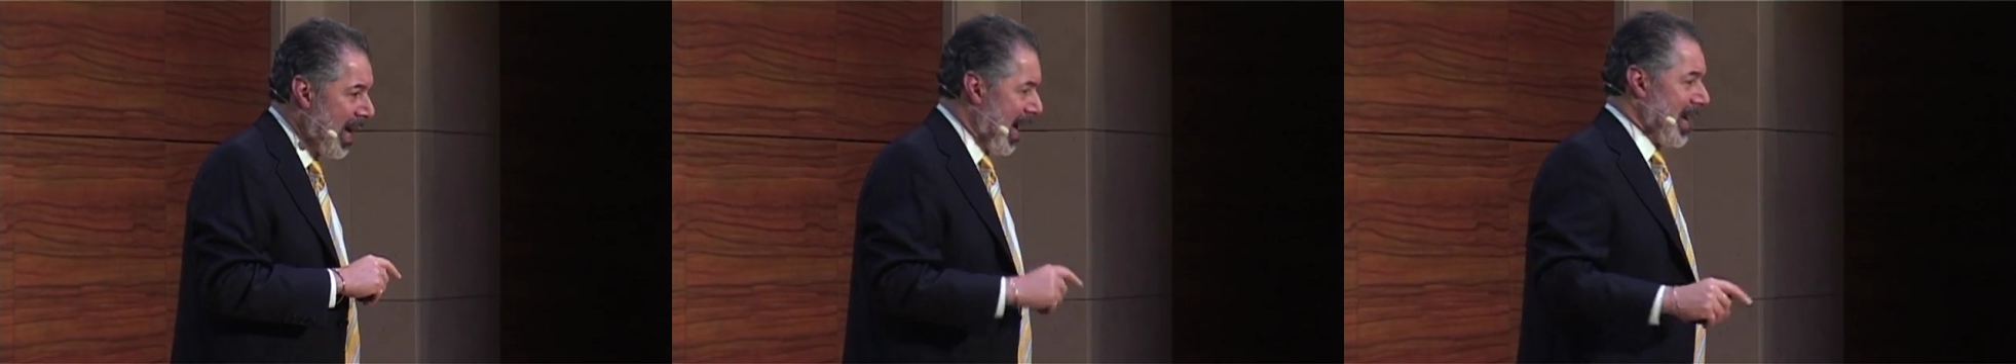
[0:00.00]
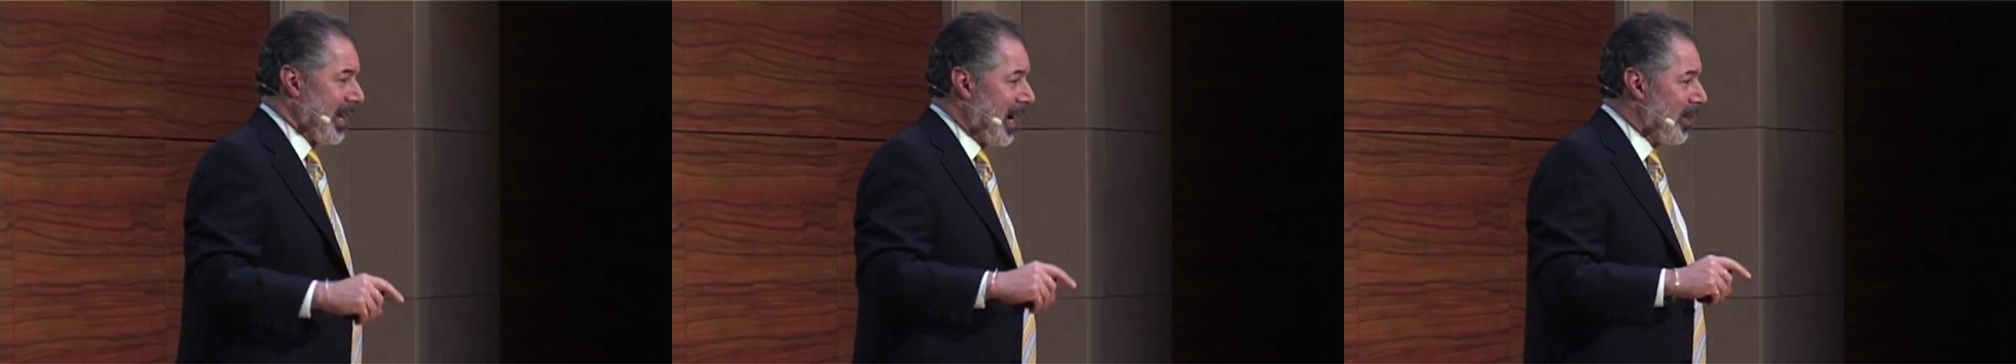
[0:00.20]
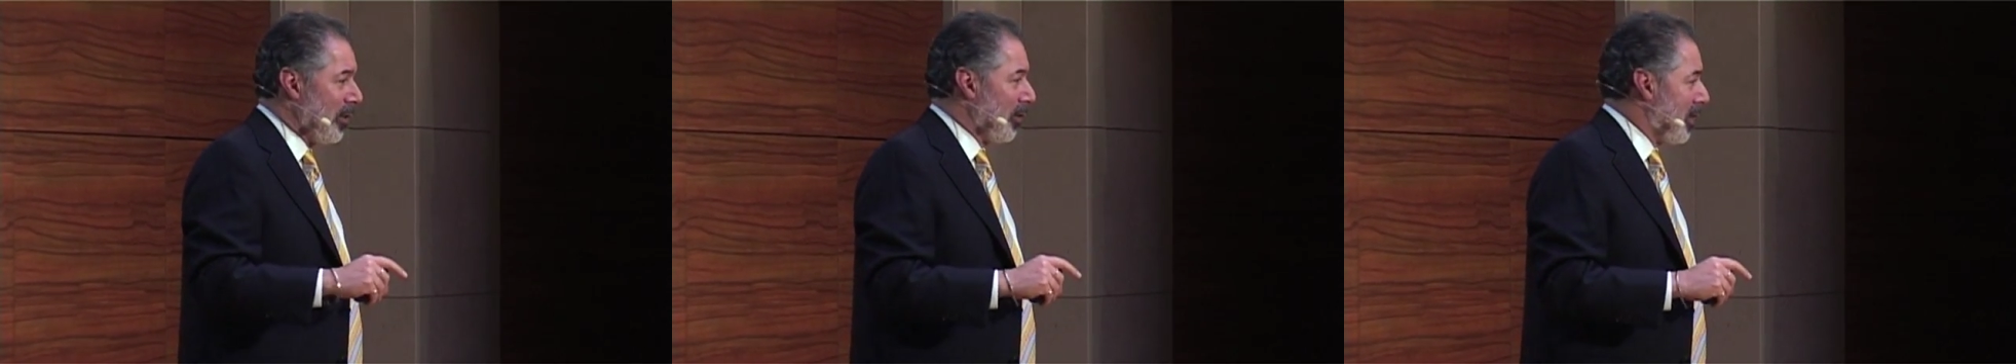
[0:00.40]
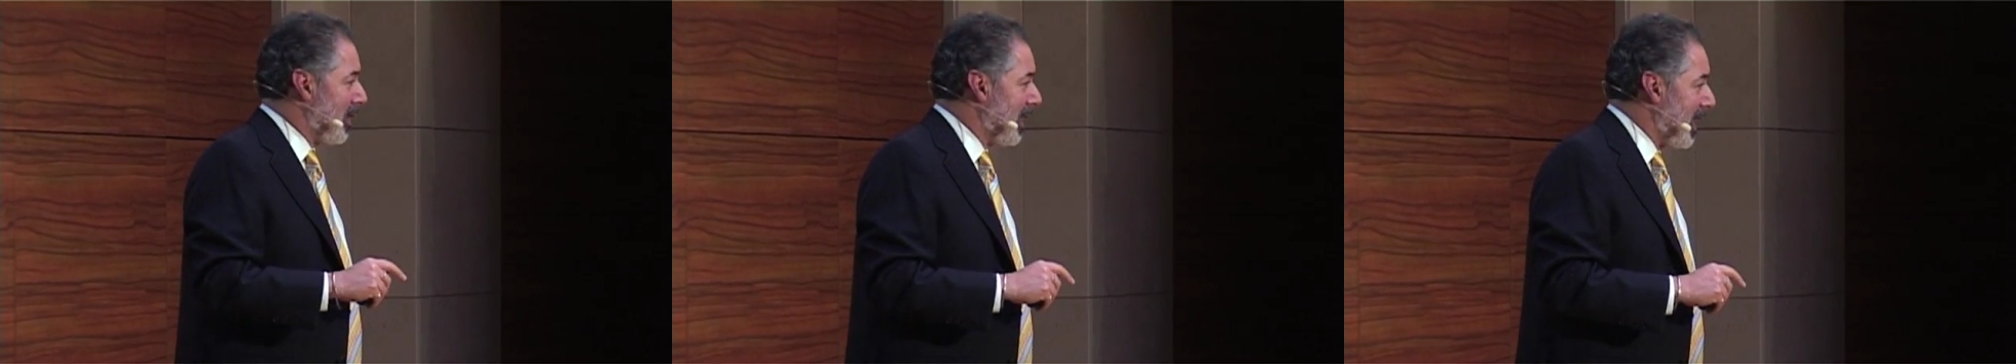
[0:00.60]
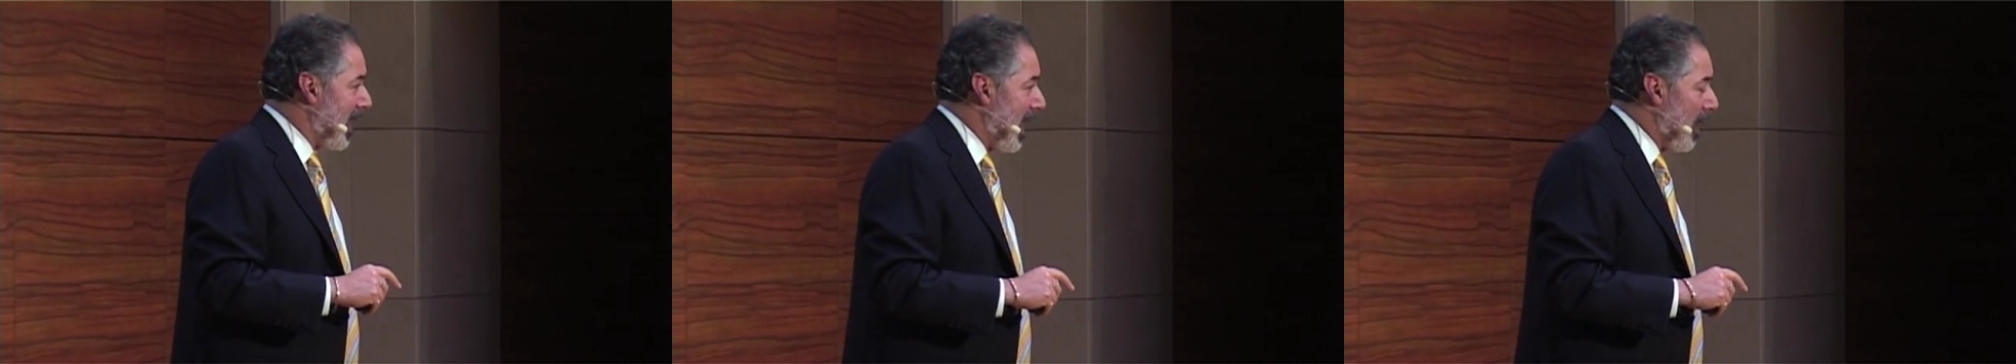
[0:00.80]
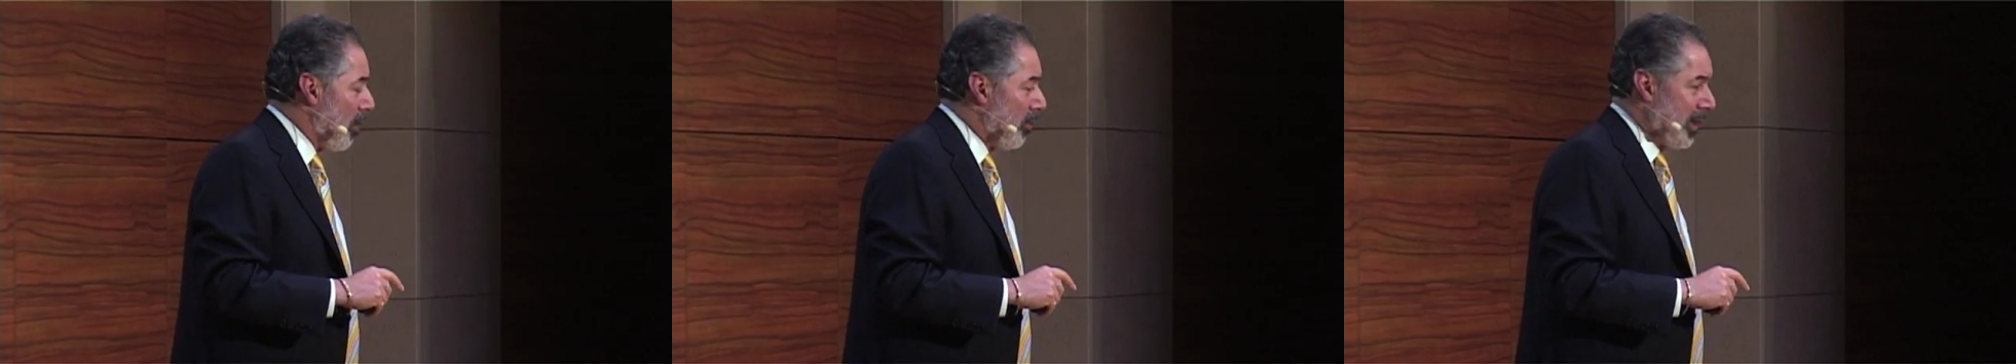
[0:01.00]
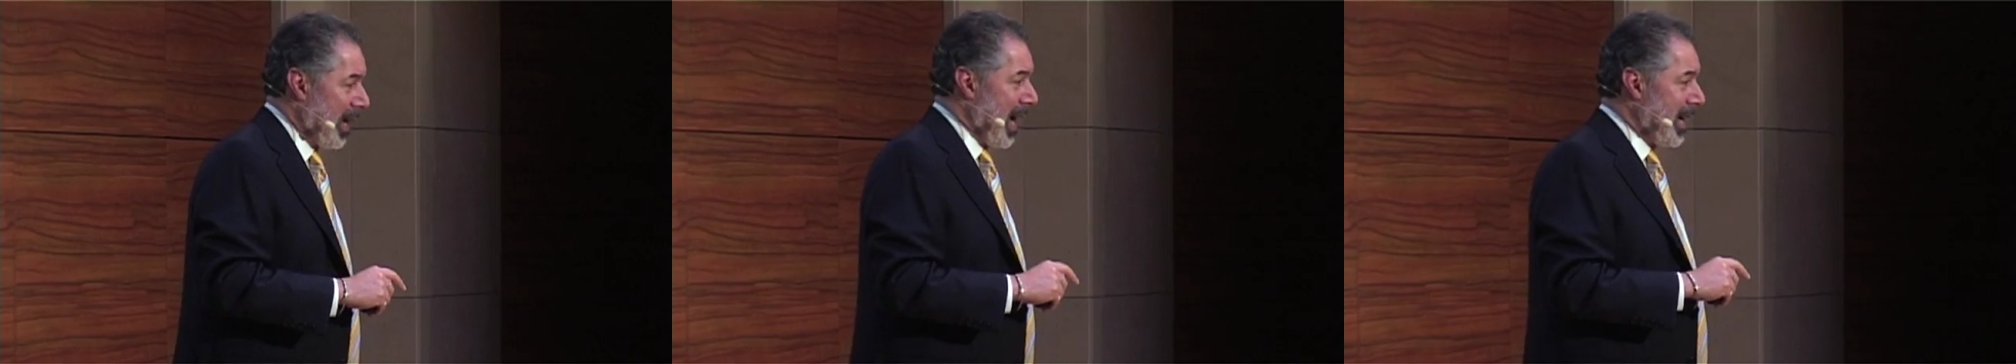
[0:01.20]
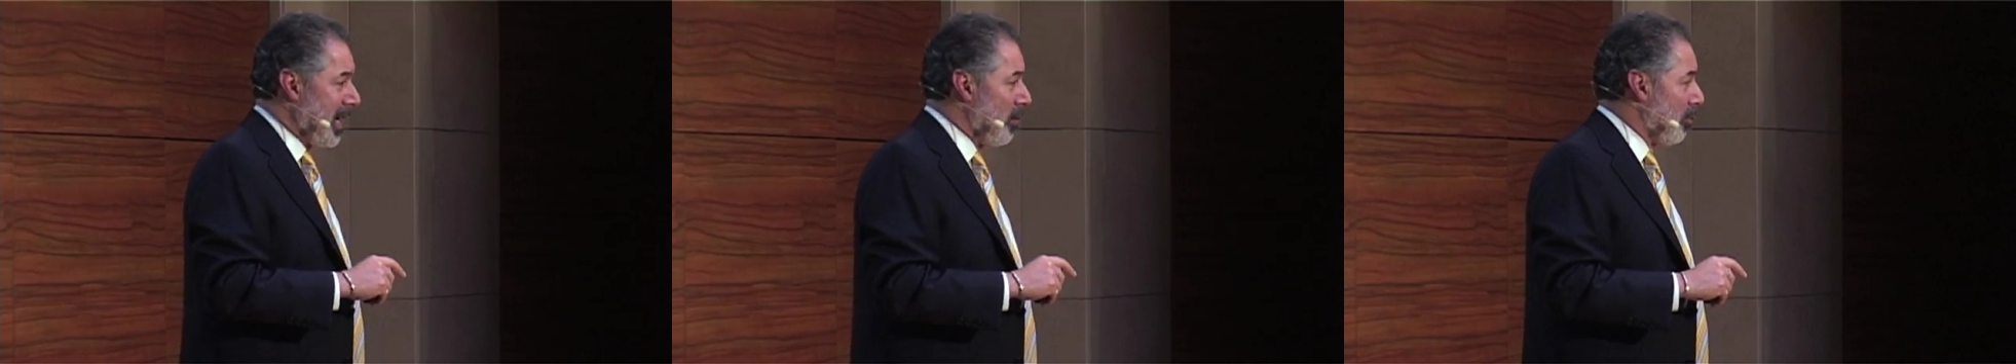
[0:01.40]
and I don't think any